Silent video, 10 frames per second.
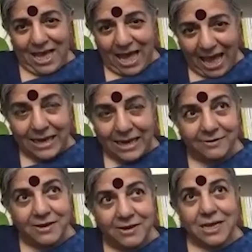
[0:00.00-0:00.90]
and
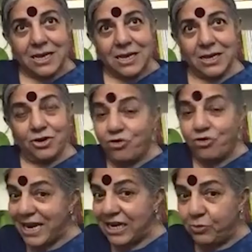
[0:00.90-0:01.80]

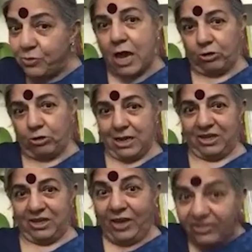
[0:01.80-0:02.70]
greed without
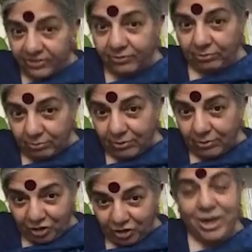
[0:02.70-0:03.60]
limits, it's
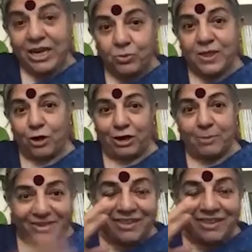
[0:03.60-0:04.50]

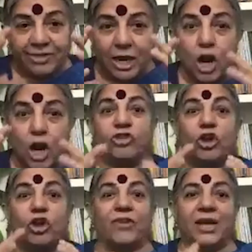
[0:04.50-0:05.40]
the logic
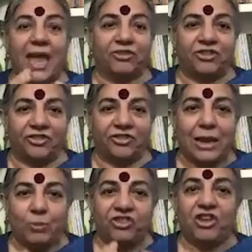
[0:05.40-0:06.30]
of a cancer cell
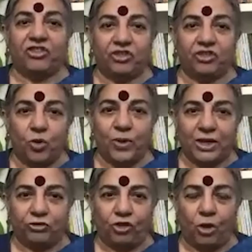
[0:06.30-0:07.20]
which doesn't know when to
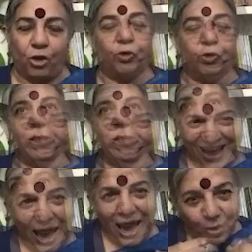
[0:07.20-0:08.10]
stop growing.
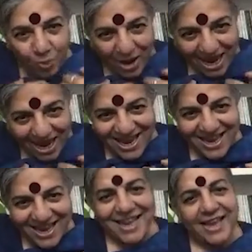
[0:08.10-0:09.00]
And we
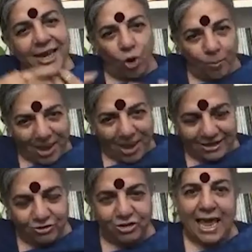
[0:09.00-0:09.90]
can go back
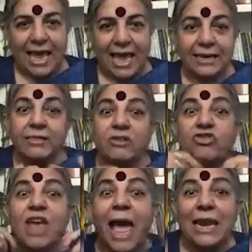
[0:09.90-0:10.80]
to the land. And the
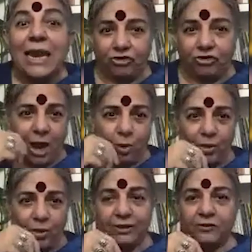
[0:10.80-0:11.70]
challenge now
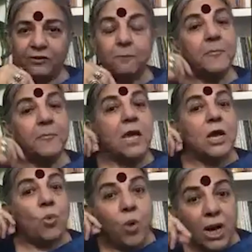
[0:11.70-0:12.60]
is
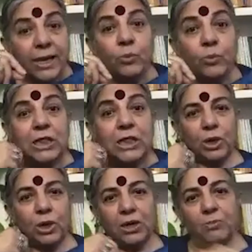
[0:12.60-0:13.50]
working with
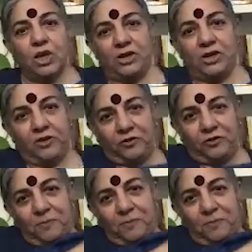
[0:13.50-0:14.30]
local communities